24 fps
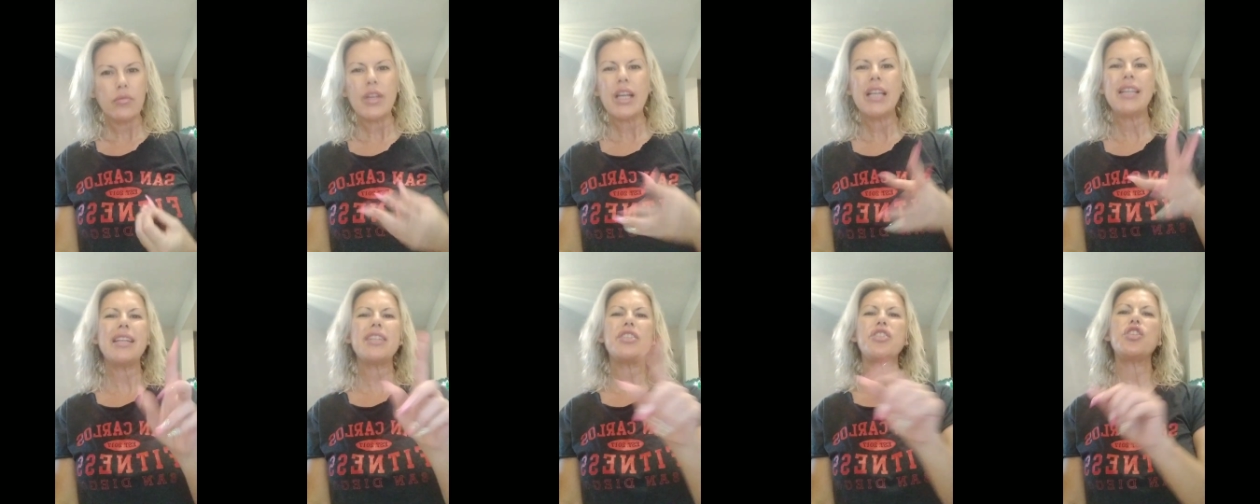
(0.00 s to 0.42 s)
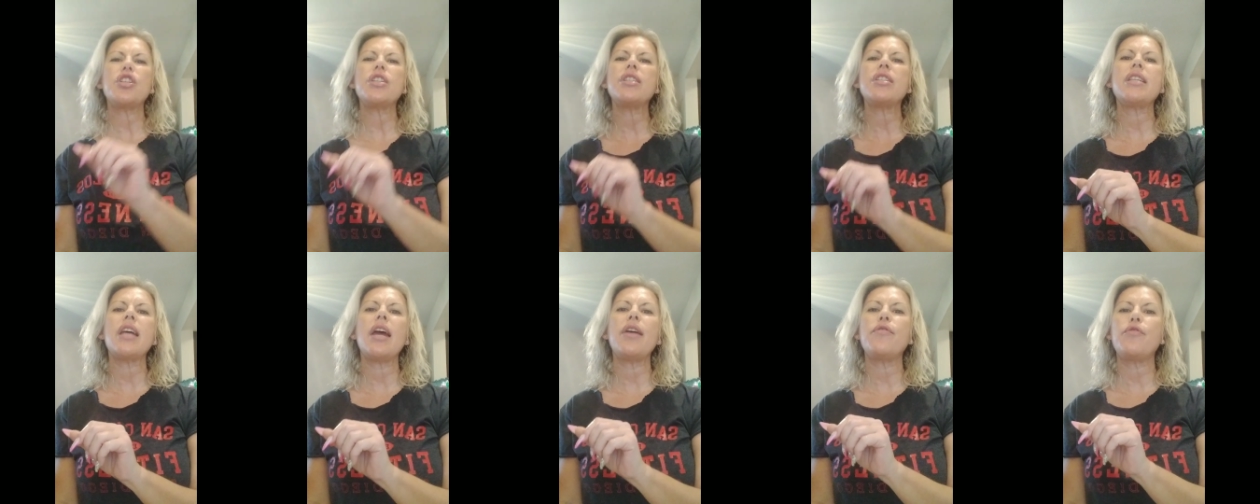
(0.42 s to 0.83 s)
Let's
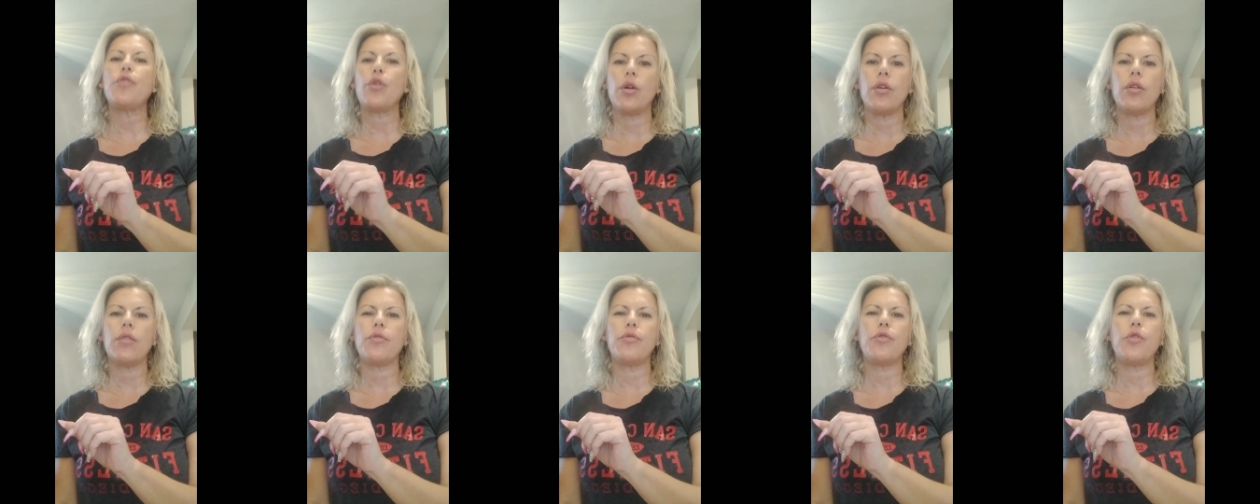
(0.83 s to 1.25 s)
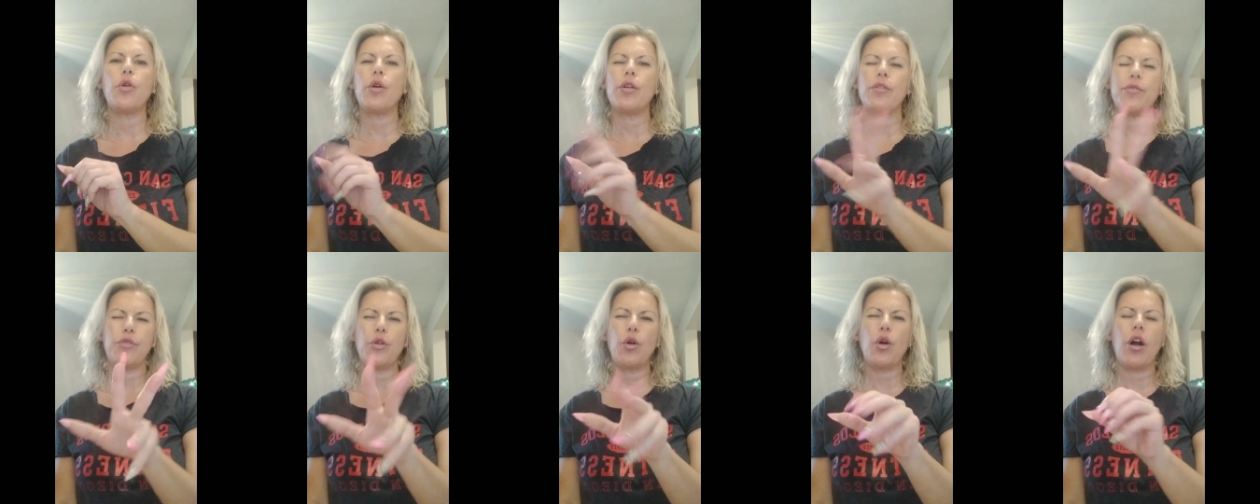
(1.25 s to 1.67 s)
just say
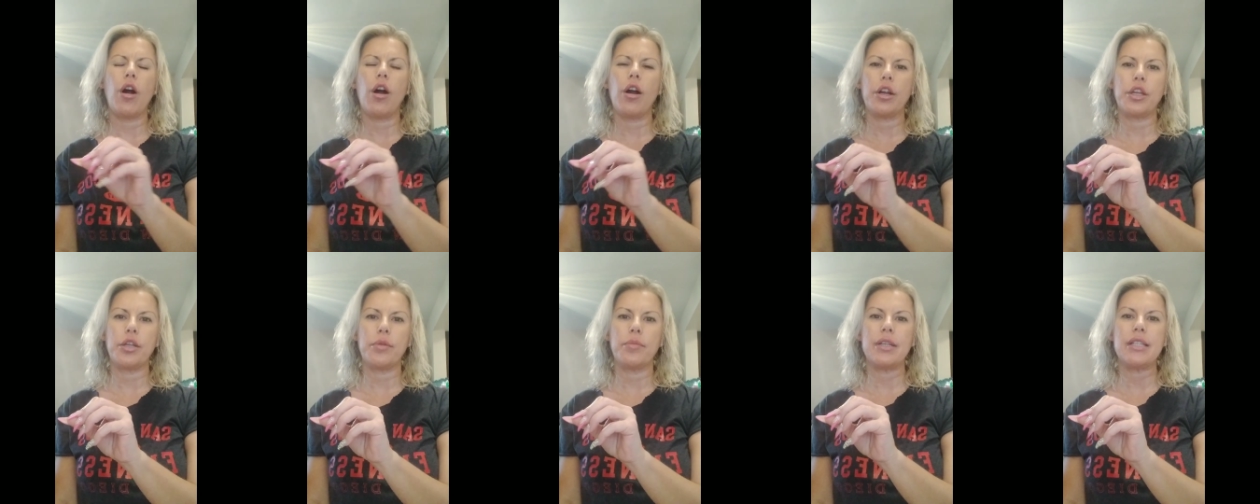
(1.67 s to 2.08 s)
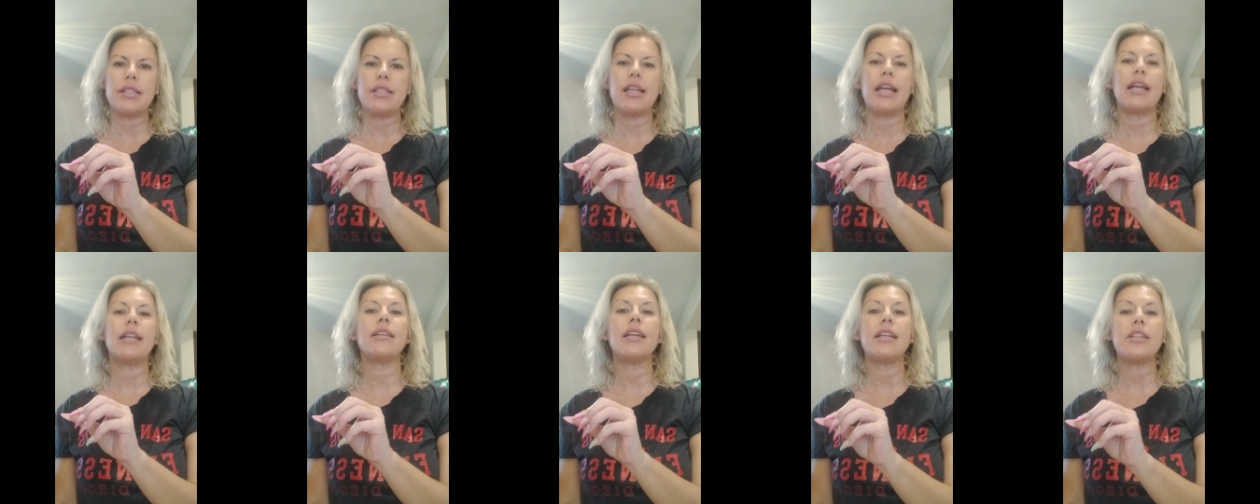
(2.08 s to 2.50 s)
for argument's
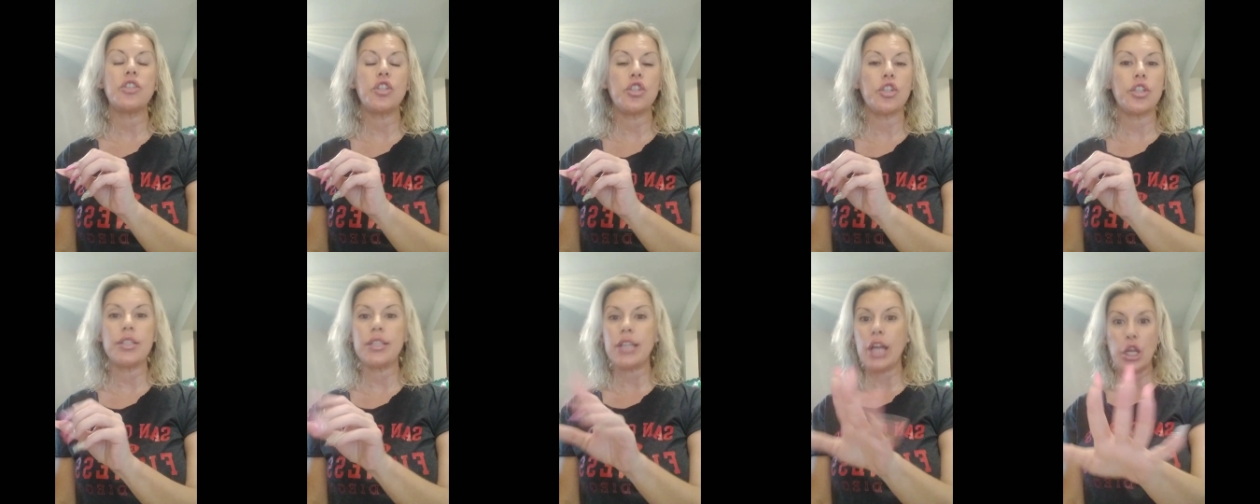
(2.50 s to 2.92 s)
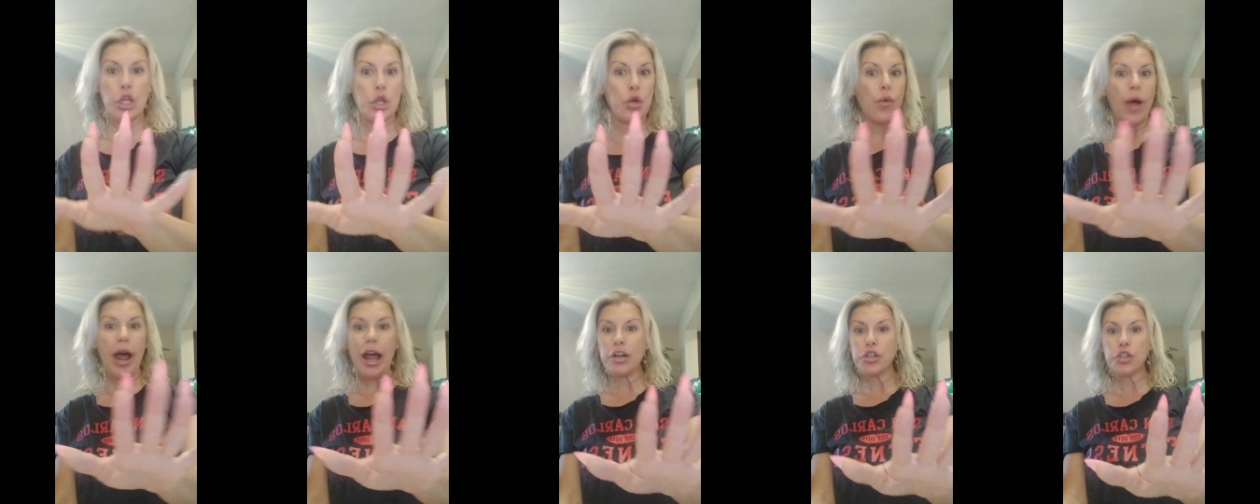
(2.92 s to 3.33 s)
sake, let's just say
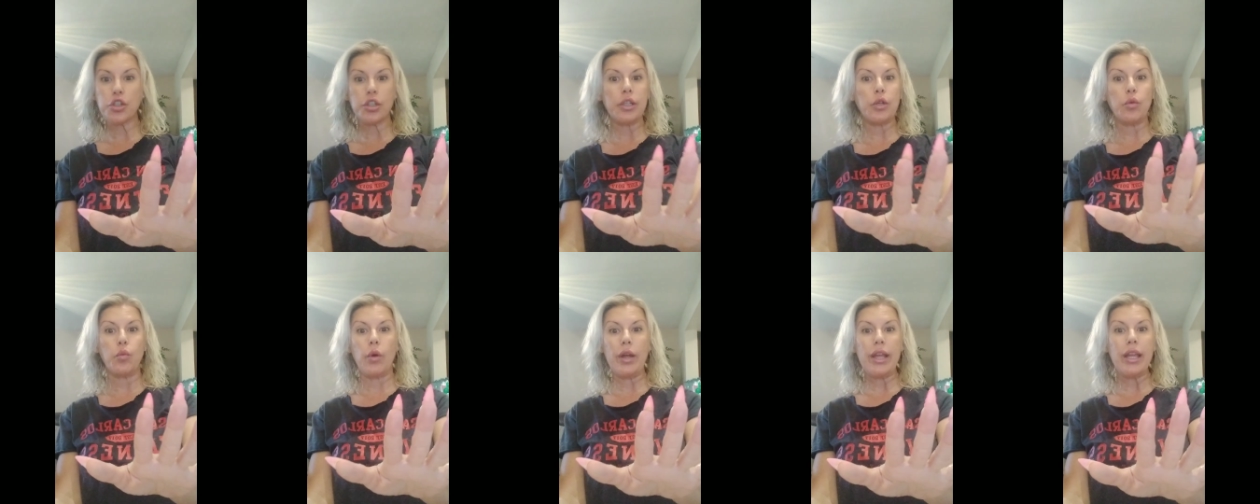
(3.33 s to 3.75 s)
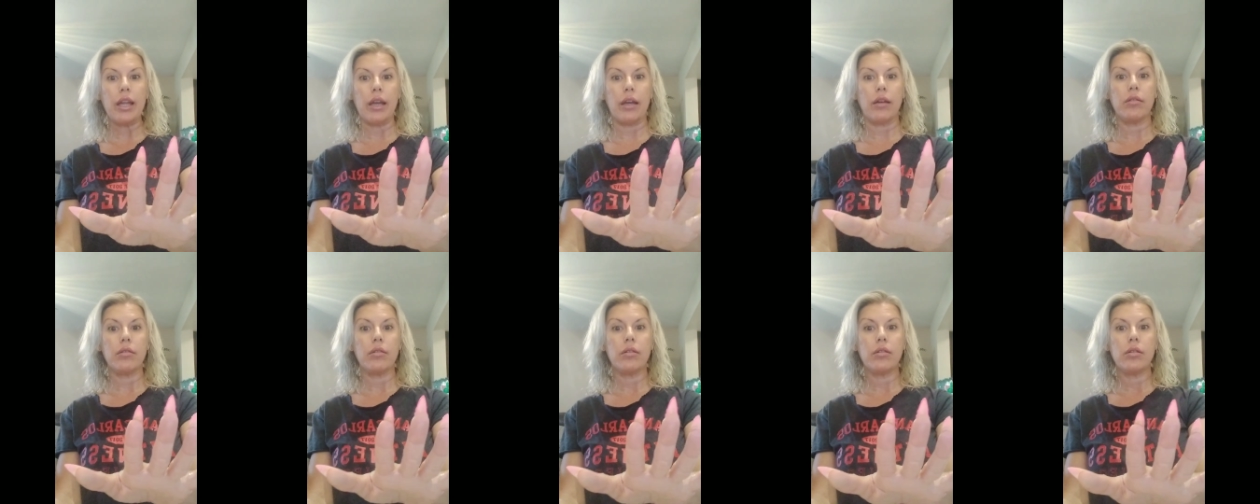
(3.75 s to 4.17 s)
you actually
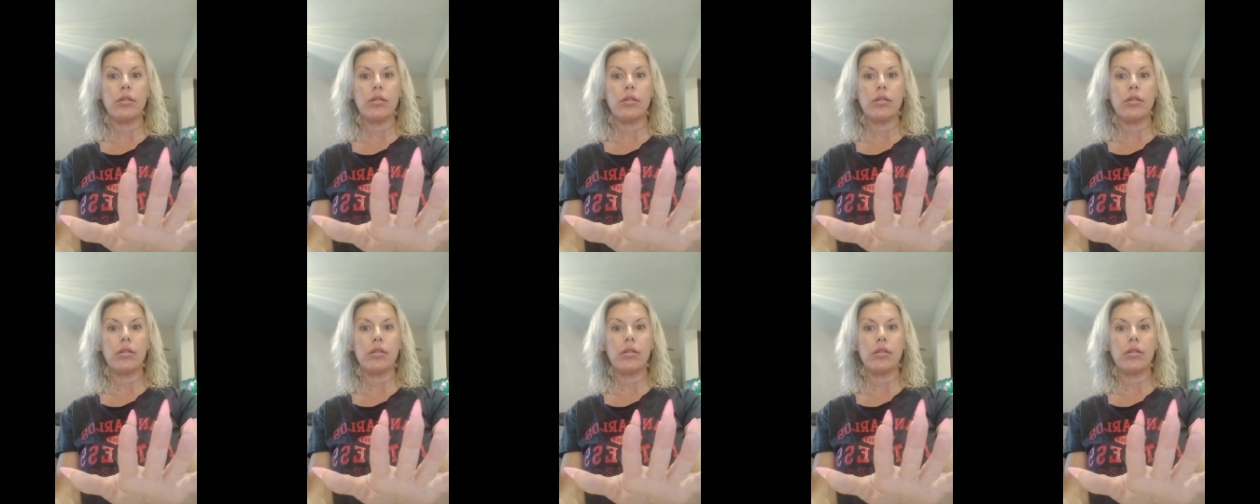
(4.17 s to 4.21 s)
win.